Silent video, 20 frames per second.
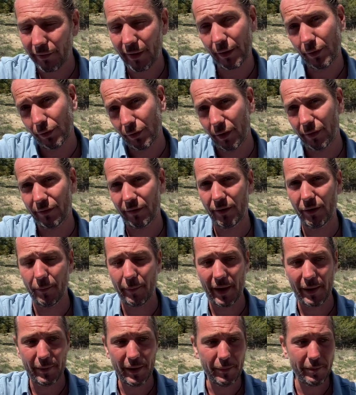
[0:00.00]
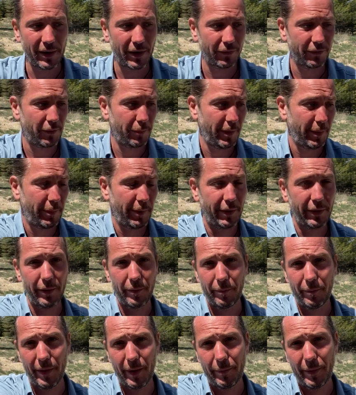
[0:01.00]
I could not see the baby because the
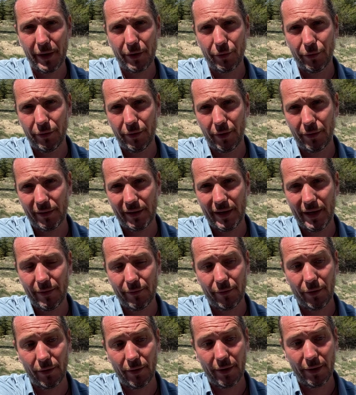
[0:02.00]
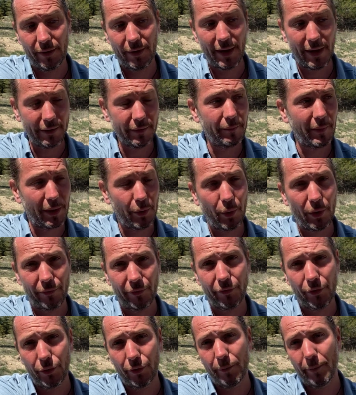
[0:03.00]
baby could not leave the land. My
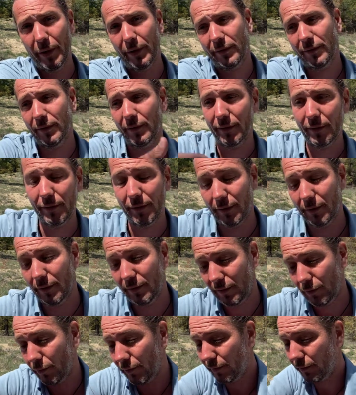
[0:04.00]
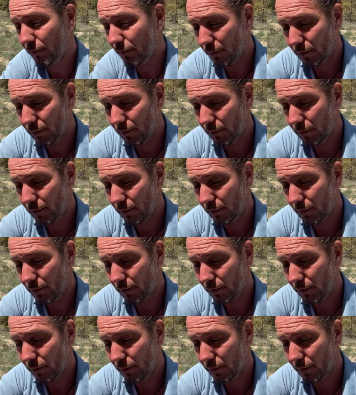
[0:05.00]
wife could, but she was